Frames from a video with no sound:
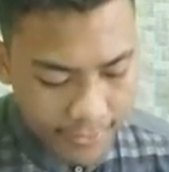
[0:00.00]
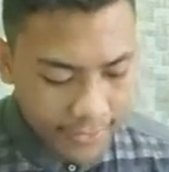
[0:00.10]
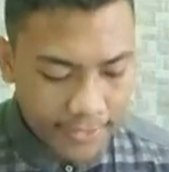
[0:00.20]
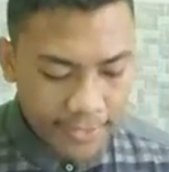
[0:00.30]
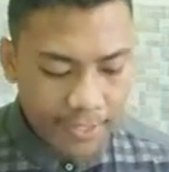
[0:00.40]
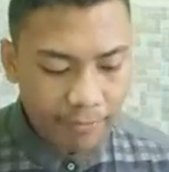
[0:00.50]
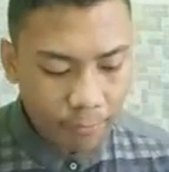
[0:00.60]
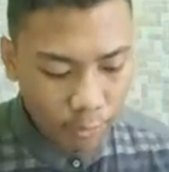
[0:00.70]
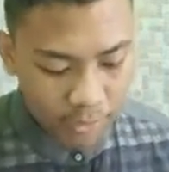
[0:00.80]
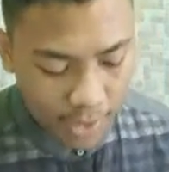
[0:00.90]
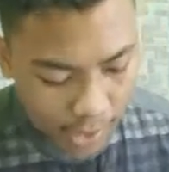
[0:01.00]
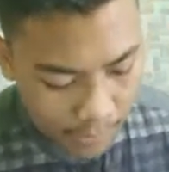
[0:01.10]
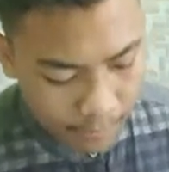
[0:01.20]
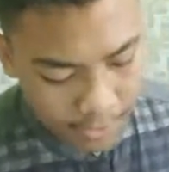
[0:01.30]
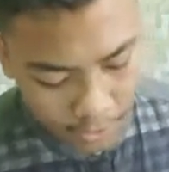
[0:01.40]
It gives more
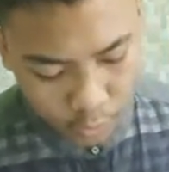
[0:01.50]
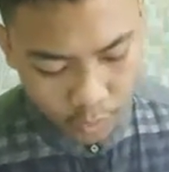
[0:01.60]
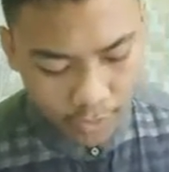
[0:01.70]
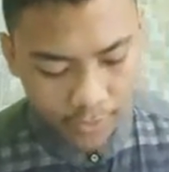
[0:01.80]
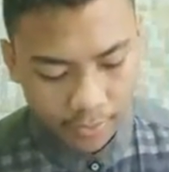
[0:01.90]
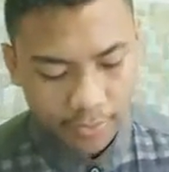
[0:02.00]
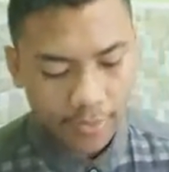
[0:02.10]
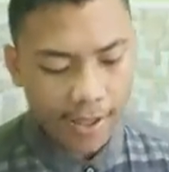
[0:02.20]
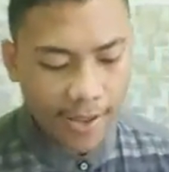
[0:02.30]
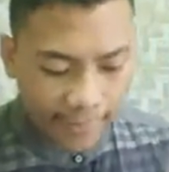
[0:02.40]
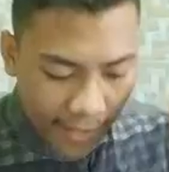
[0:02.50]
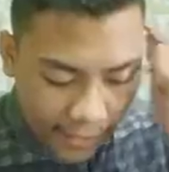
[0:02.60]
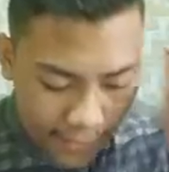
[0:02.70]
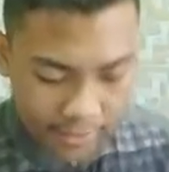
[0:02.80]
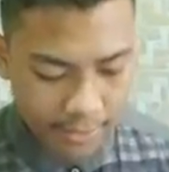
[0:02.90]
time to increase the
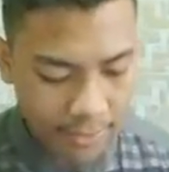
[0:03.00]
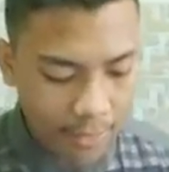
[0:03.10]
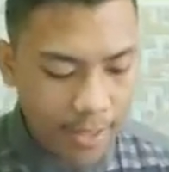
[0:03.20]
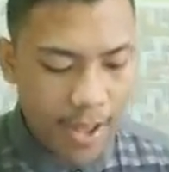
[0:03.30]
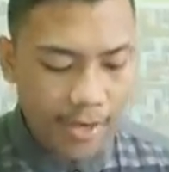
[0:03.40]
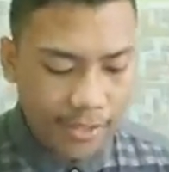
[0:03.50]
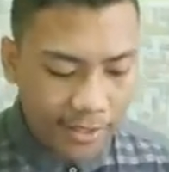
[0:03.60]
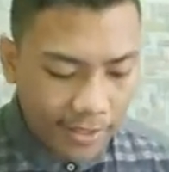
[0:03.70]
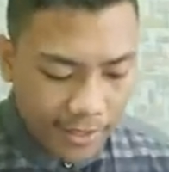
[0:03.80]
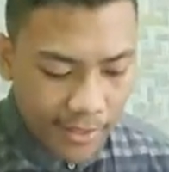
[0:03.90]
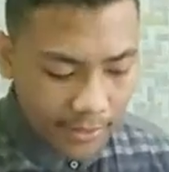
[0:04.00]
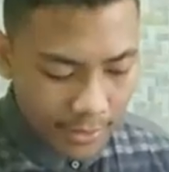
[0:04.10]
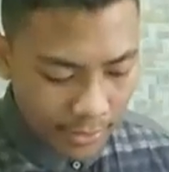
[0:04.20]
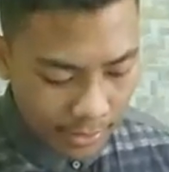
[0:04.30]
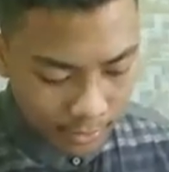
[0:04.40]
analytics and critical
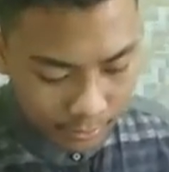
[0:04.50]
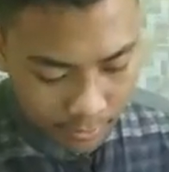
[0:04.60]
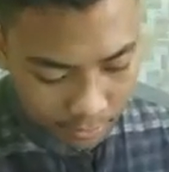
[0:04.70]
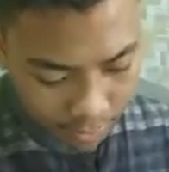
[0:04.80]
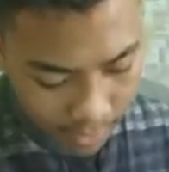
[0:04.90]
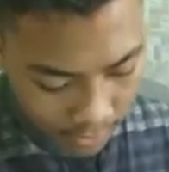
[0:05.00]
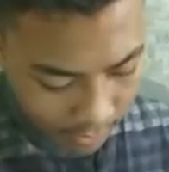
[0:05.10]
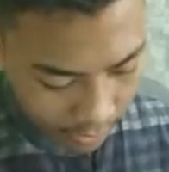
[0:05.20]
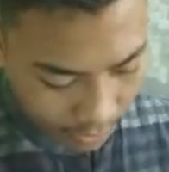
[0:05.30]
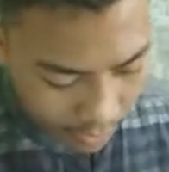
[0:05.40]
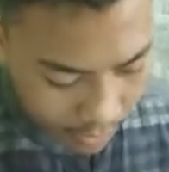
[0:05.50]
thinking training